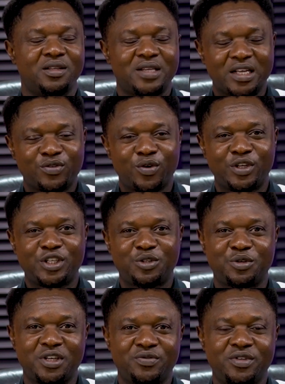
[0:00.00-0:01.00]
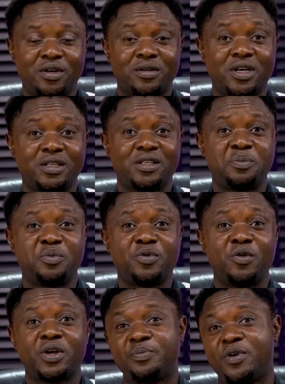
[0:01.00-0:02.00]
Thanks for watching today's video, creative
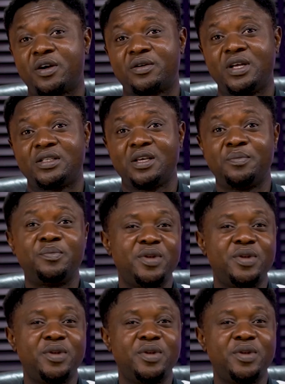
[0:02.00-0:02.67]
people. Keep on creating.